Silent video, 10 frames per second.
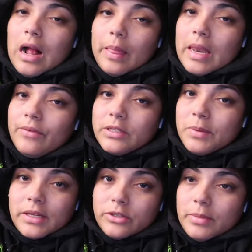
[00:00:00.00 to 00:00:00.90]
I'm not even
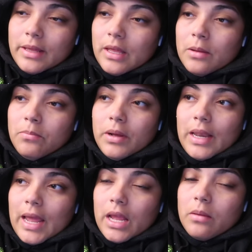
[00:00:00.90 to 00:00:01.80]
sponsored by them, but
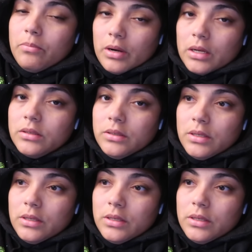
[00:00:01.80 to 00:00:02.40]
like, bruh,